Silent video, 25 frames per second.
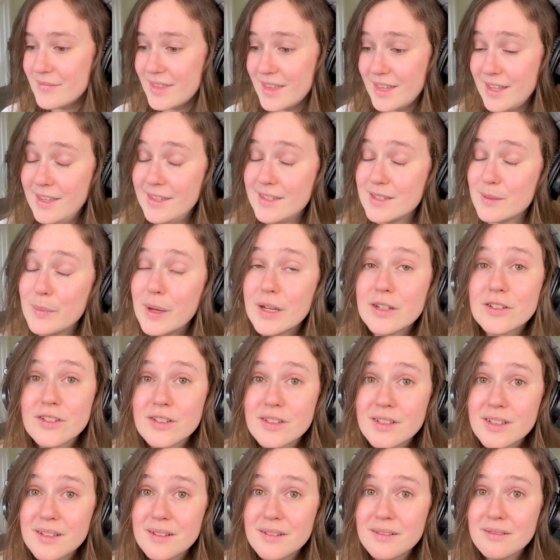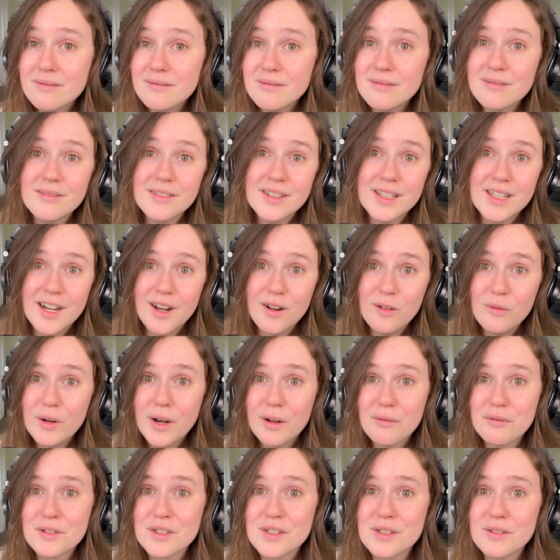especially, you know, when I
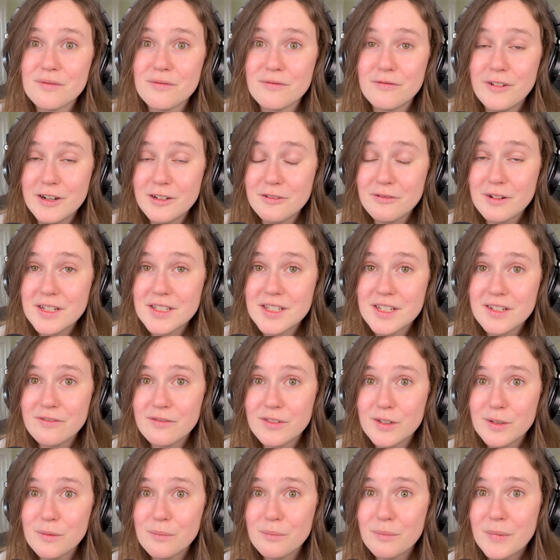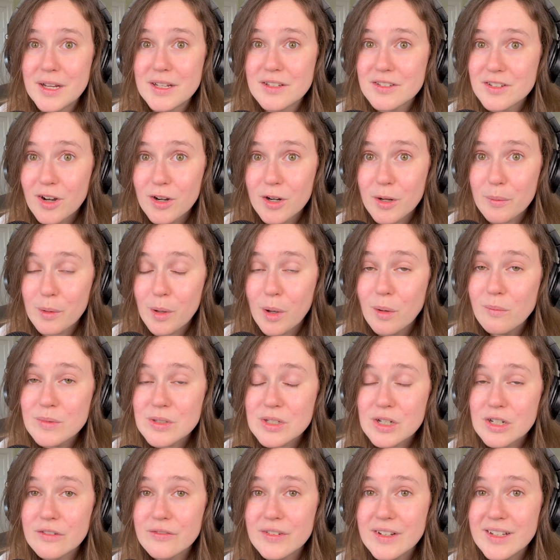was fundraising for my startup Home
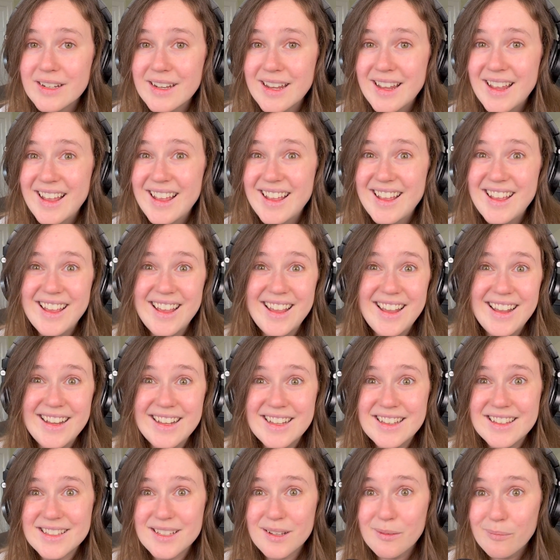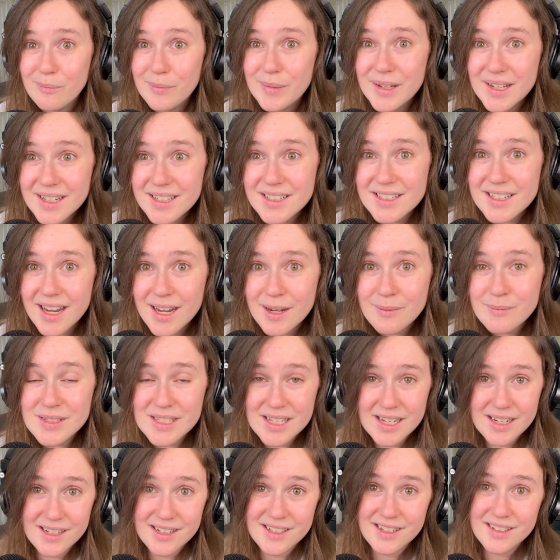Surfing, it's a big time
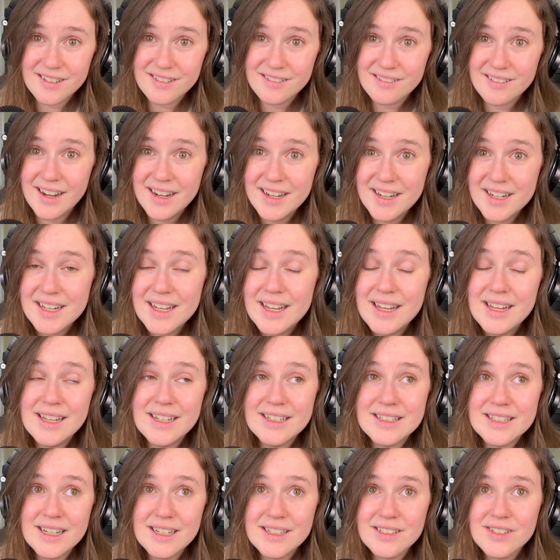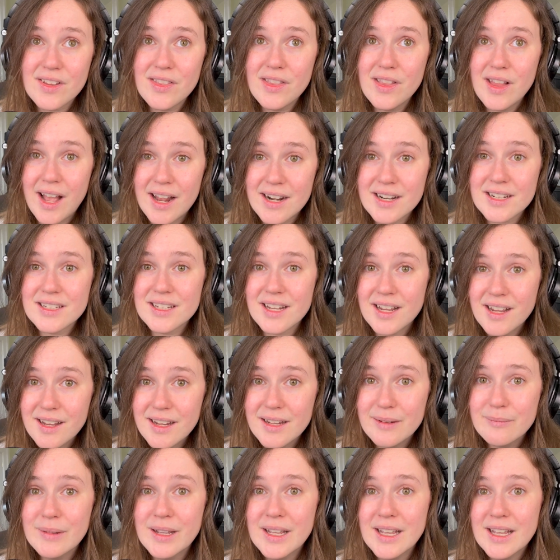suck, right? It takes a lot of
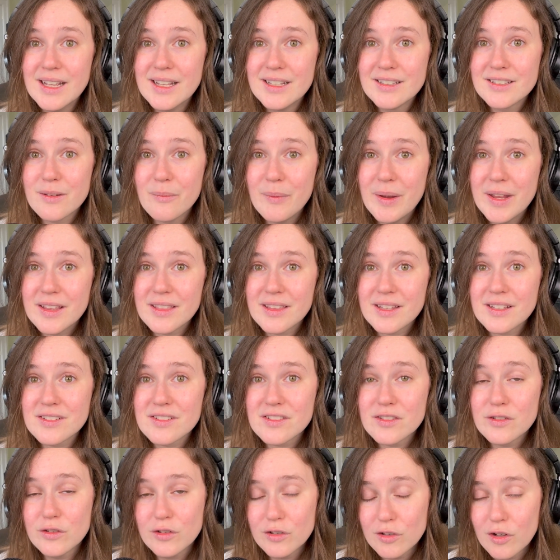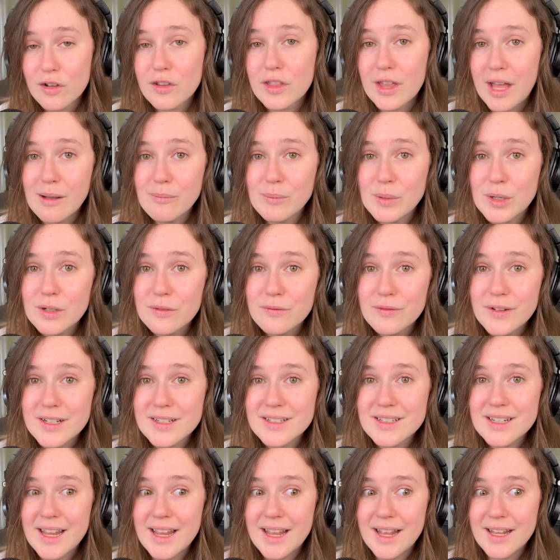time to make things look that
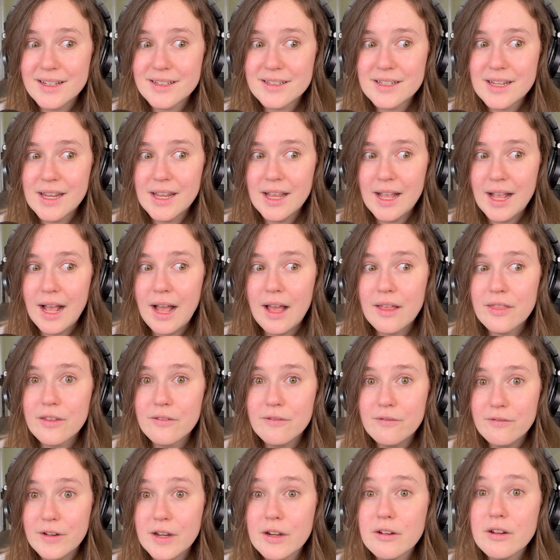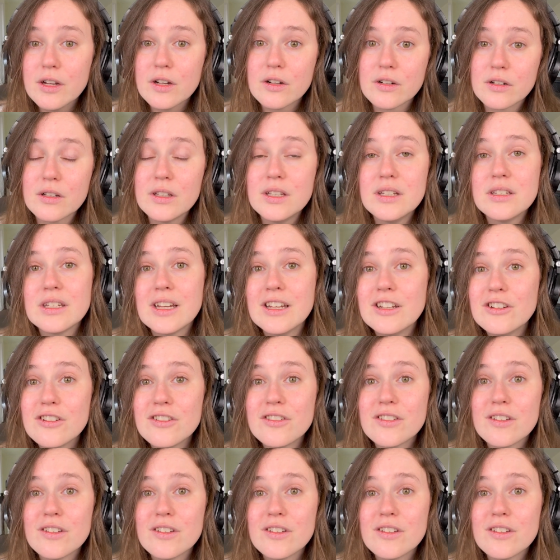perfect. And at the very early stages